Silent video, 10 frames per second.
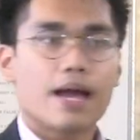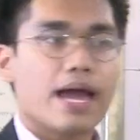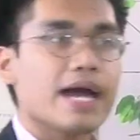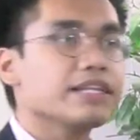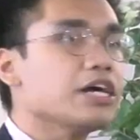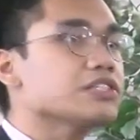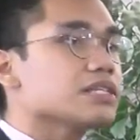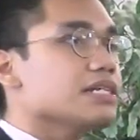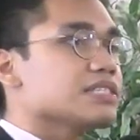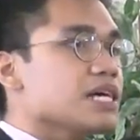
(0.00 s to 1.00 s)
And there's
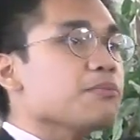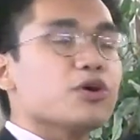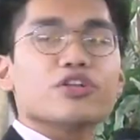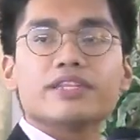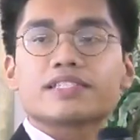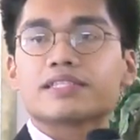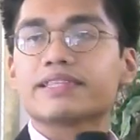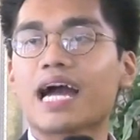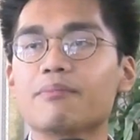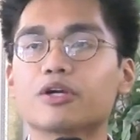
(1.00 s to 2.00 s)
some goodness in
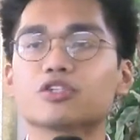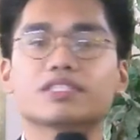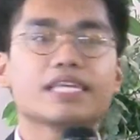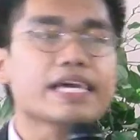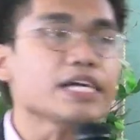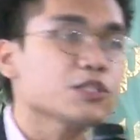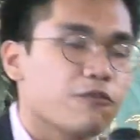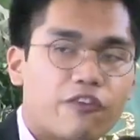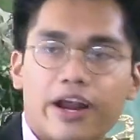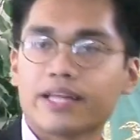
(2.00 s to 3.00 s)
that, because these
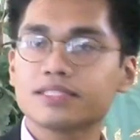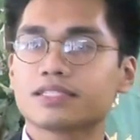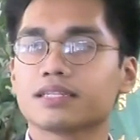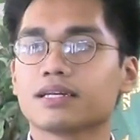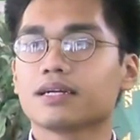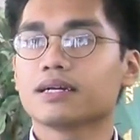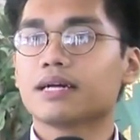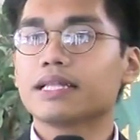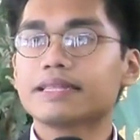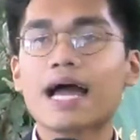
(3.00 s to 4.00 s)
friends,
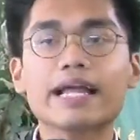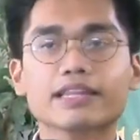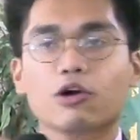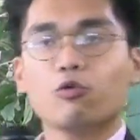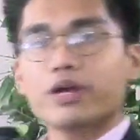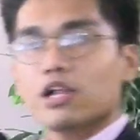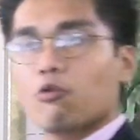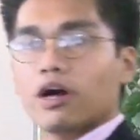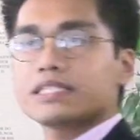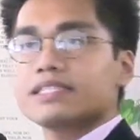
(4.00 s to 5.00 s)
not the real
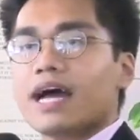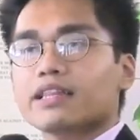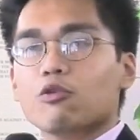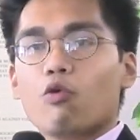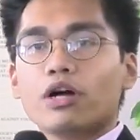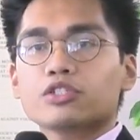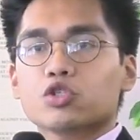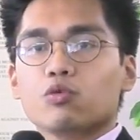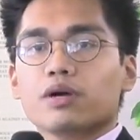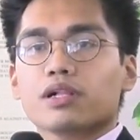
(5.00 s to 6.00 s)
ones, not the ones
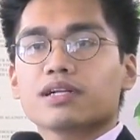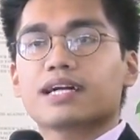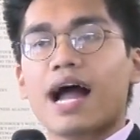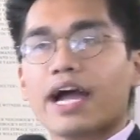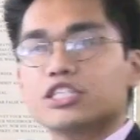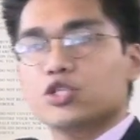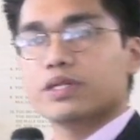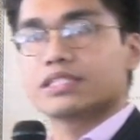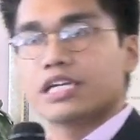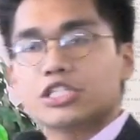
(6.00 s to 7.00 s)
who will guide you
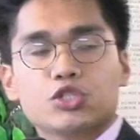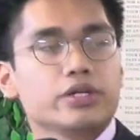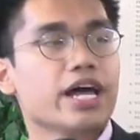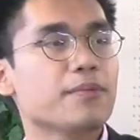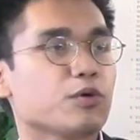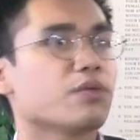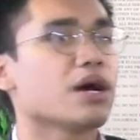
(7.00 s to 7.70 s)
and teach you and help you,